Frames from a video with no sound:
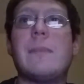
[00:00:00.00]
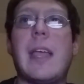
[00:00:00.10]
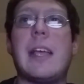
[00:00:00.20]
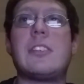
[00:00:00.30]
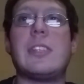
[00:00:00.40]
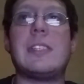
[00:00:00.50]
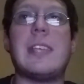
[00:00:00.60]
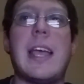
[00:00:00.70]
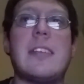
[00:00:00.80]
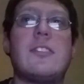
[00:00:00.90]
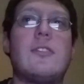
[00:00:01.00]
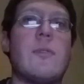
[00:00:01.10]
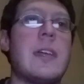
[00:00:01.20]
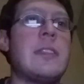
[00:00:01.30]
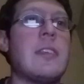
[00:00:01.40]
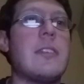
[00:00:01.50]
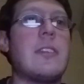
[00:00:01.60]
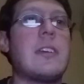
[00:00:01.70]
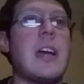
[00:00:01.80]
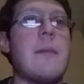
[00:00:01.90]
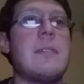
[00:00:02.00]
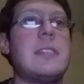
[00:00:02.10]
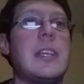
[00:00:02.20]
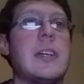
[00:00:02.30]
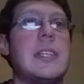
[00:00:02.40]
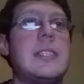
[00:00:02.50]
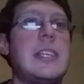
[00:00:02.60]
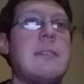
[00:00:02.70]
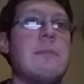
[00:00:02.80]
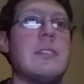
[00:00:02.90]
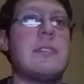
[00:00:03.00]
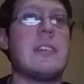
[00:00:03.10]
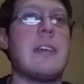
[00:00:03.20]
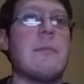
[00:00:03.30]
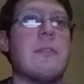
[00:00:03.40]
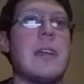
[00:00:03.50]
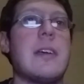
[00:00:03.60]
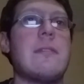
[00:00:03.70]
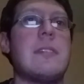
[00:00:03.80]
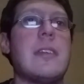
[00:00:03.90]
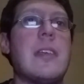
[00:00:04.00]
Actually, Taz joined the commentary team this time around